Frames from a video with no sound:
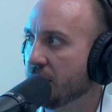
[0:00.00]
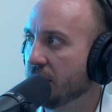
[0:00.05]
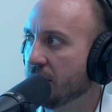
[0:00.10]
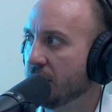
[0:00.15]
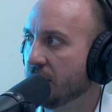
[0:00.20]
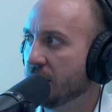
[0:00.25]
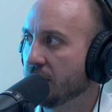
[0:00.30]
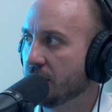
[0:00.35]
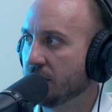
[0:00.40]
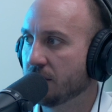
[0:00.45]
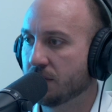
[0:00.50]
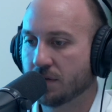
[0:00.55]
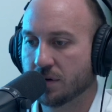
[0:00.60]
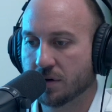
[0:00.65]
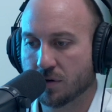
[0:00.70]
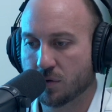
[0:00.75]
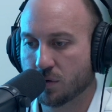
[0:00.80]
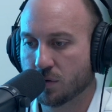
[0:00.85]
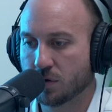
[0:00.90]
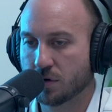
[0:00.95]
We're
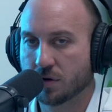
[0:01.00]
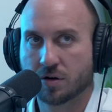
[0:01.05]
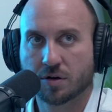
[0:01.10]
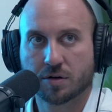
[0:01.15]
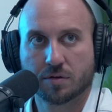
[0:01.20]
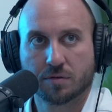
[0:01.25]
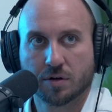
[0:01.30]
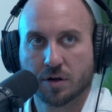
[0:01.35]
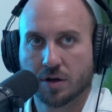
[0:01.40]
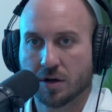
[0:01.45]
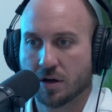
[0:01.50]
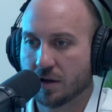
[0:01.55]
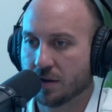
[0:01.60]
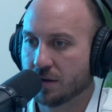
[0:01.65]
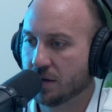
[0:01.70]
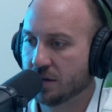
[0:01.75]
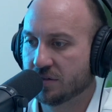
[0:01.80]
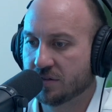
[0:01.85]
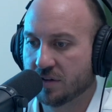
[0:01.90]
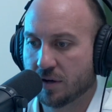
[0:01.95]
ordered. Let's say
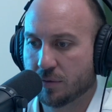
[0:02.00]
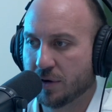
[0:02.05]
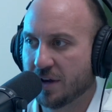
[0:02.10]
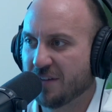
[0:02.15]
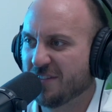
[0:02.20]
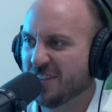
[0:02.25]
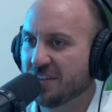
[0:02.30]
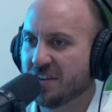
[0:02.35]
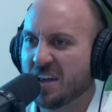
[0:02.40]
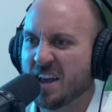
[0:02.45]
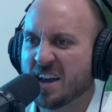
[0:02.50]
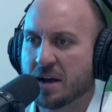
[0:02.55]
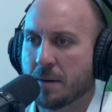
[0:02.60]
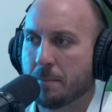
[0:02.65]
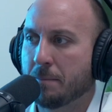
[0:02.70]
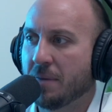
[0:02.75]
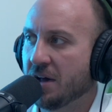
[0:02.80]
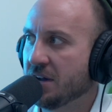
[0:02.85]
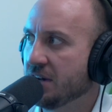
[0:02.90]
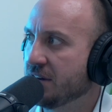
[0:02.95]
we even take a bite
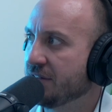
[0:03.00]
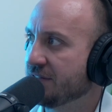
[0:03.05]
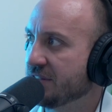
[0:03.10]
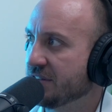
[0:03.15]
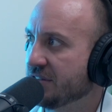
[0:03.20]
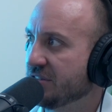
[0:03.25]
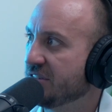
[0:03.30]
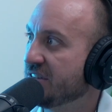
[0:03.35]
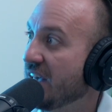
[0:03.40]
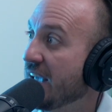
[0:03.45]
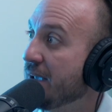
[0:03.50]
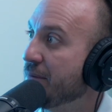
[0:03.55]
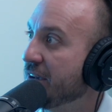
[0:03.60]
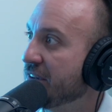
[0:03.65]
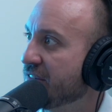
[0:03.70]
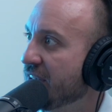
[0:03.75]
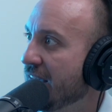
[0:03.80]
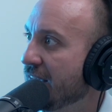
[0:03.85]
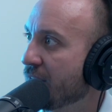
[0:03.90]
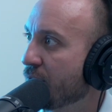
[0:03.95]
of the same
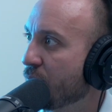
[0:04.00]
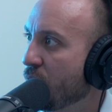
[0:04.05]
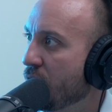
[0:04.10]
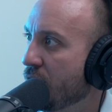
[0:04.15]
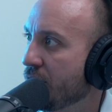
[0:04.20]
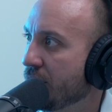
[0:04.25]
exact one.